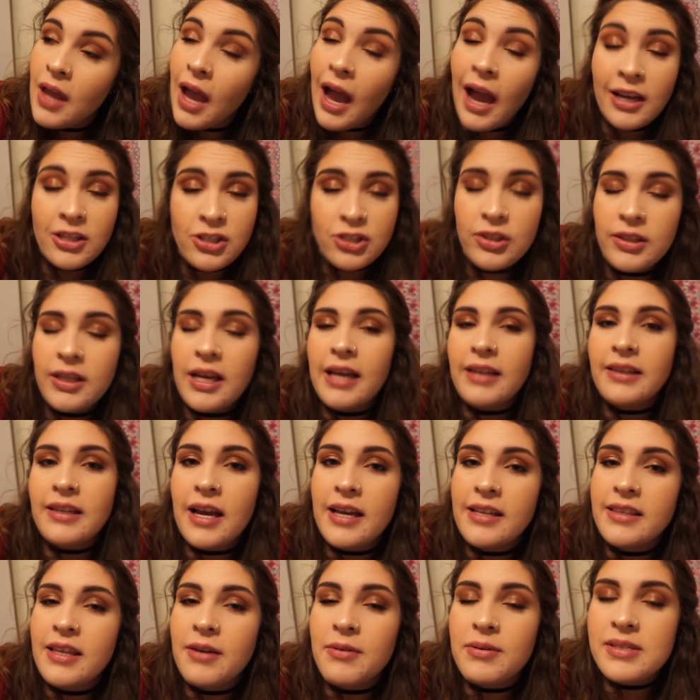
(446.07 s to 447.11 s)
Actually, I
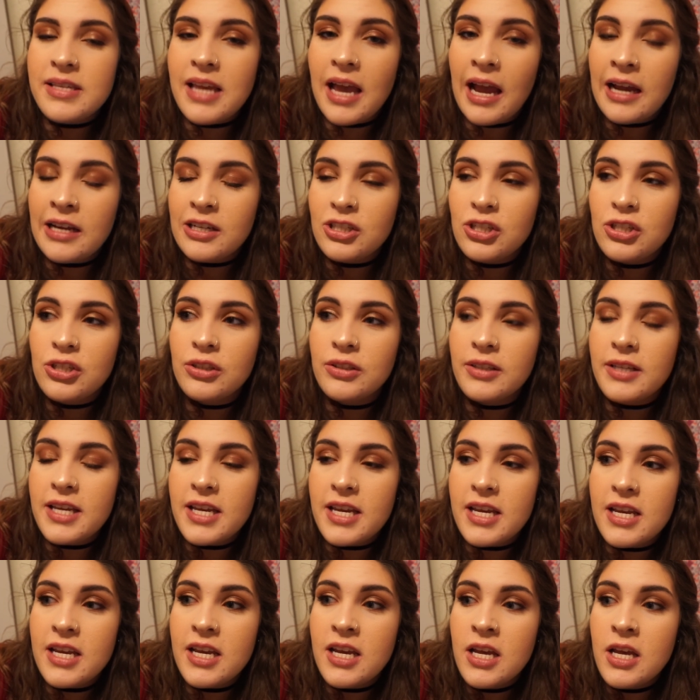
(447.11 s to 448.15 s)
lied. That was
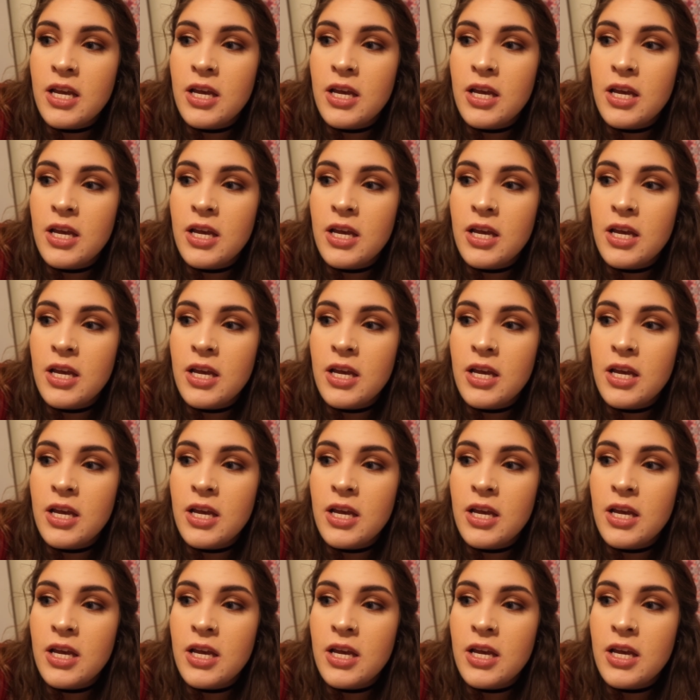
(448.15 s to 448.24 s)
actually